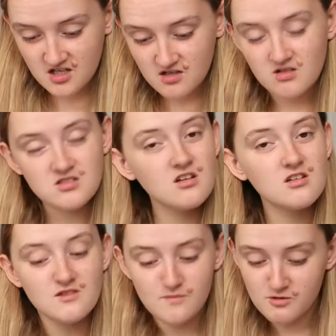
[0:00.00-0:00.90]
not a
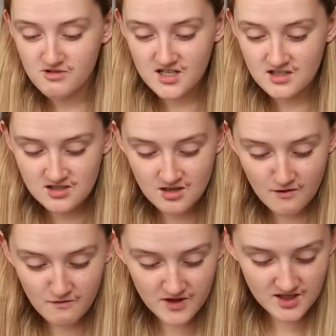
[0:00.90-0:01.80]
lot of marine
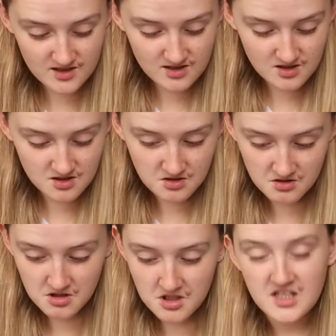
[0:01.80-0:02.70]
stuff is,
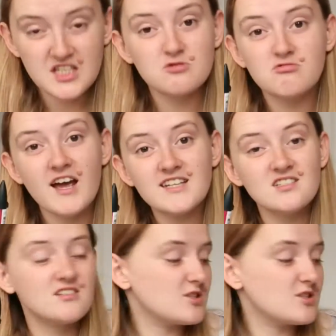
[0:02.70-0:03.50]
is red.